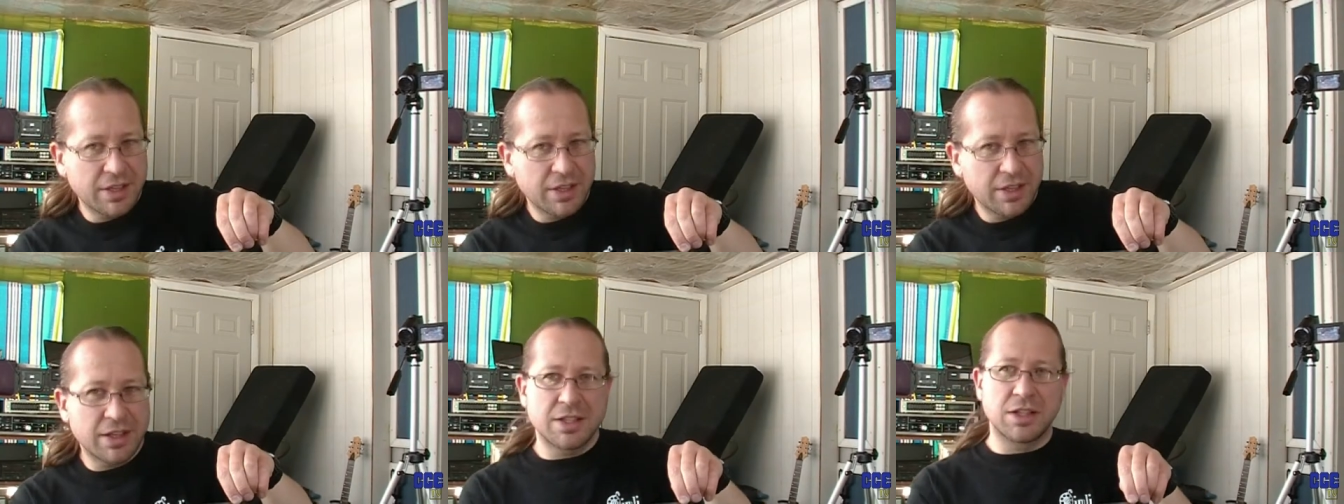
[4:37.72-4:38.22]

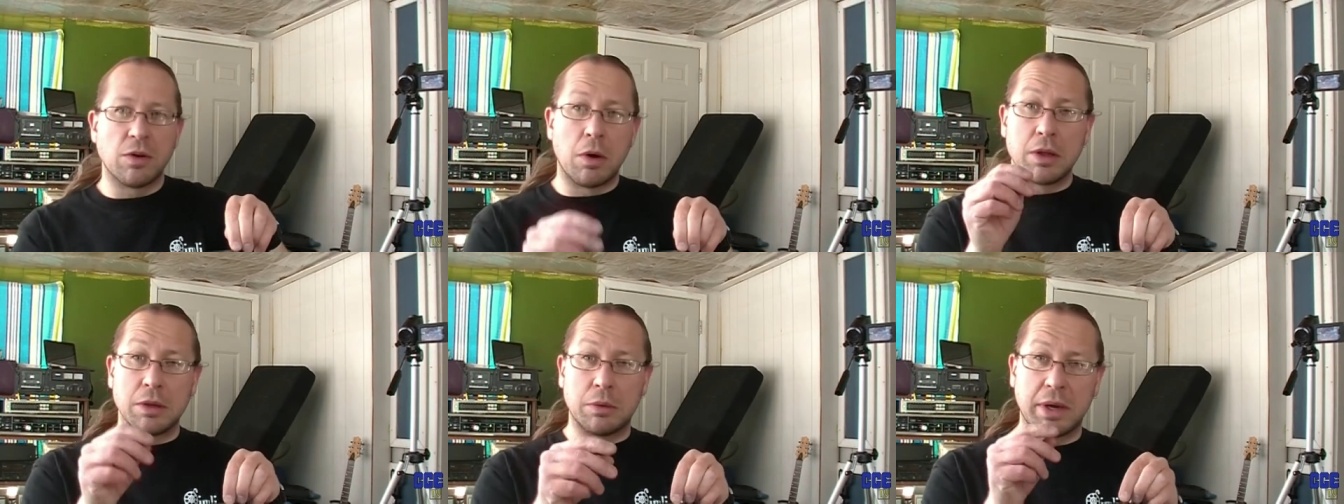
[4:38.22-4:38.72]
like it doesn't go
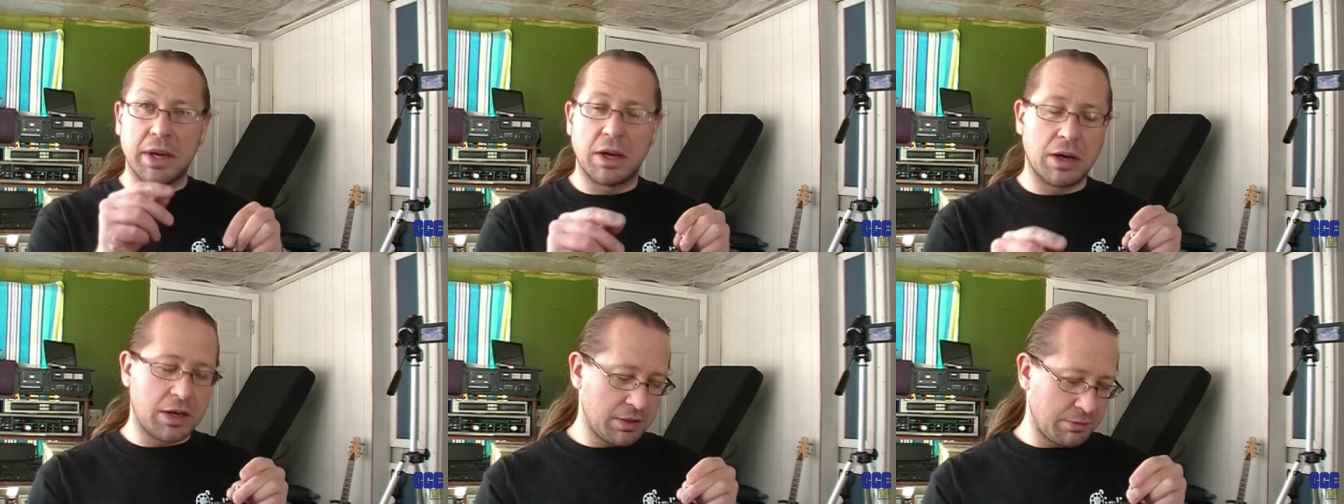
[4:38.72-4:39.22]
all the way
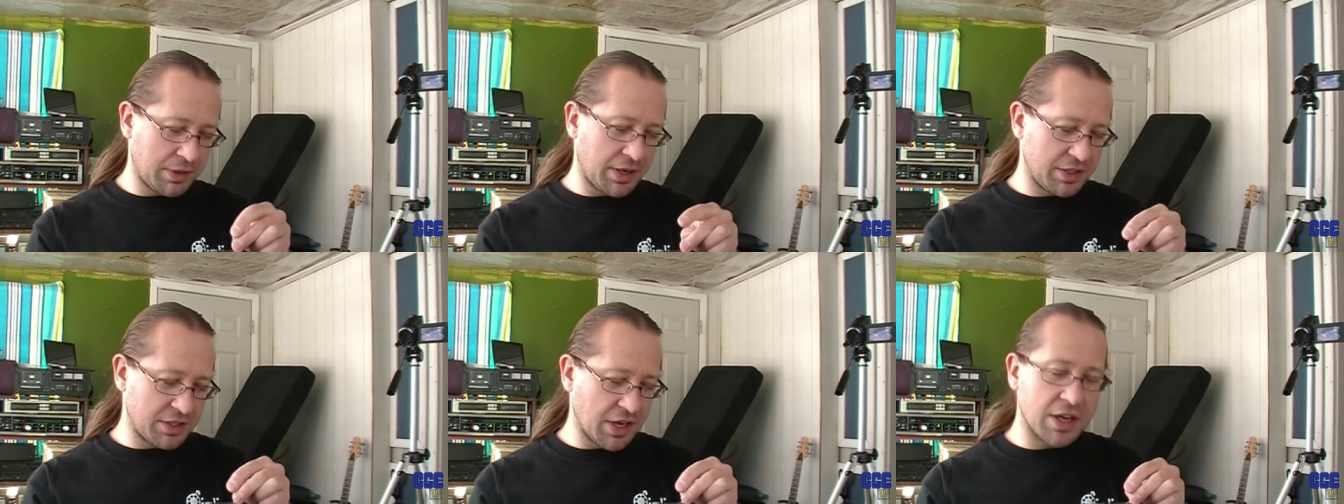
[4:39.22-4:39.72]
on, but
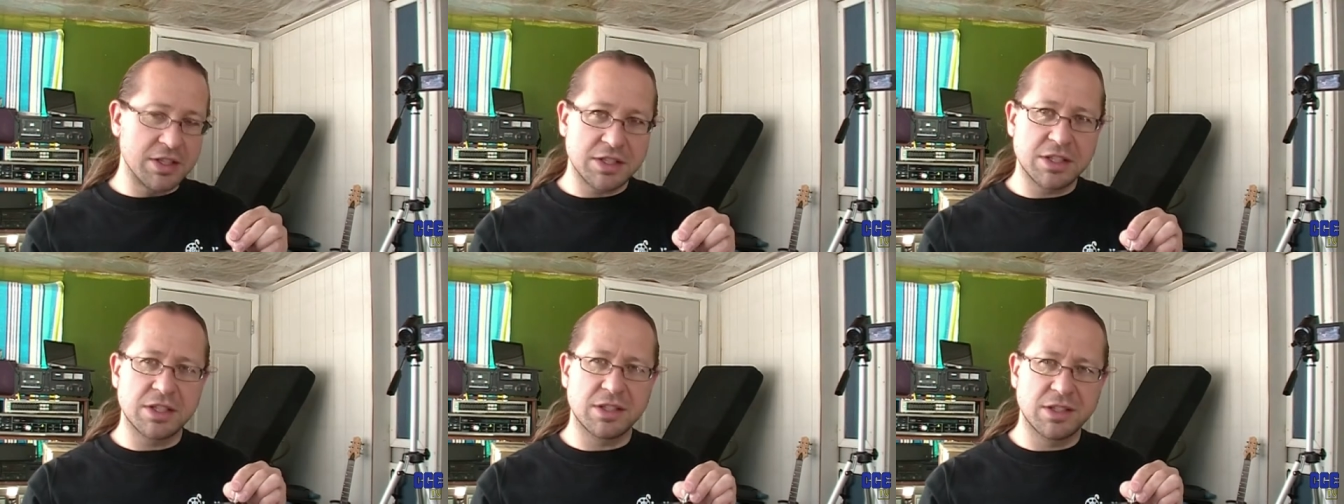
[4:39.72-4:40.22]
it
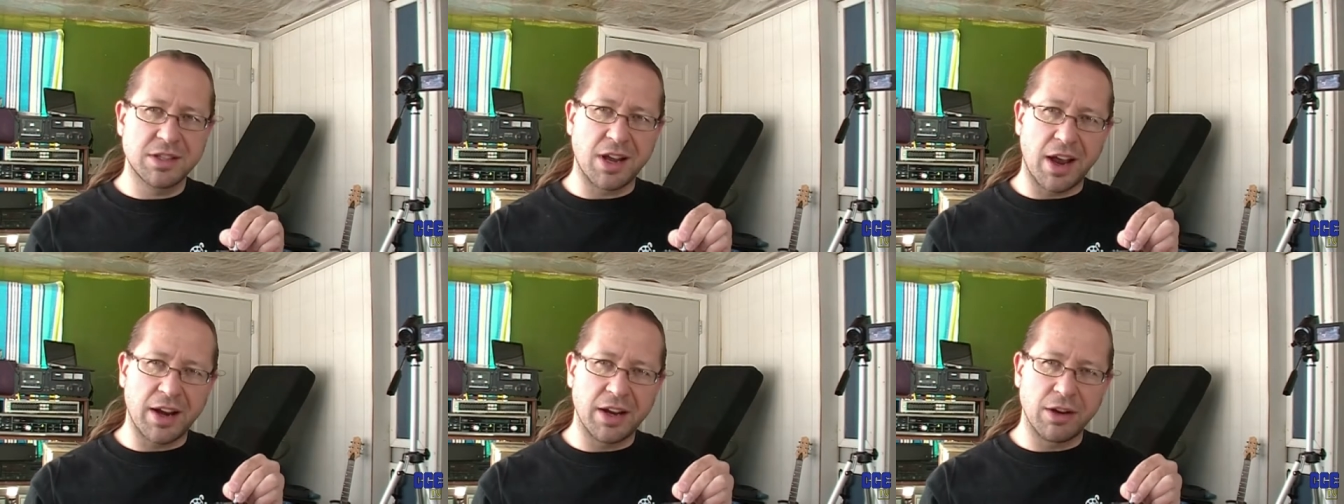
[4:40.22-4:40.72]
does
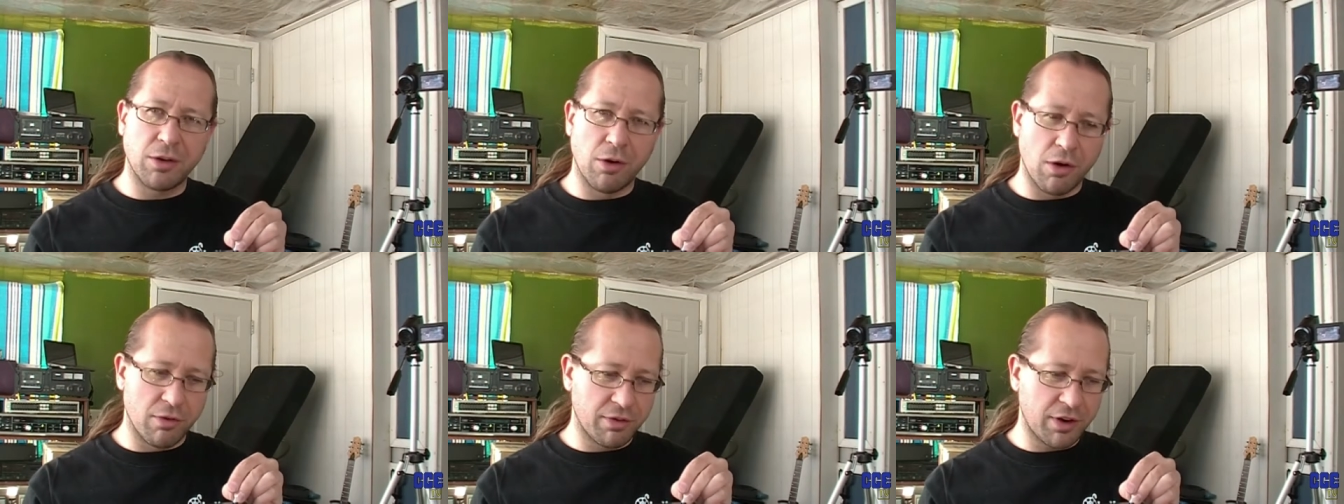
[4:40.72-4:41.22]
kind of
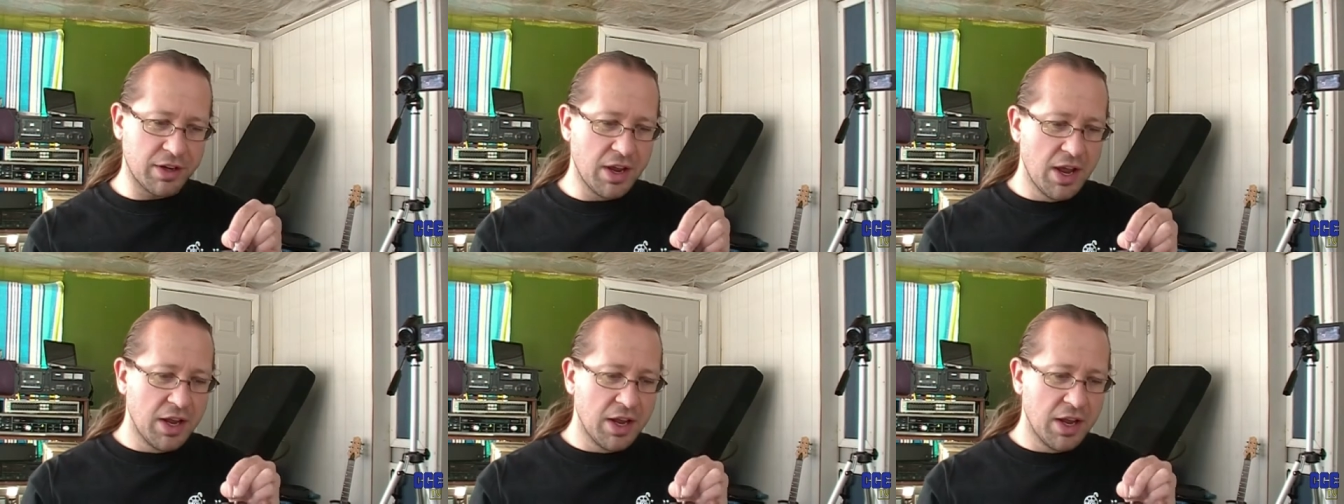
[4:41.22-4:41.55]
go over it.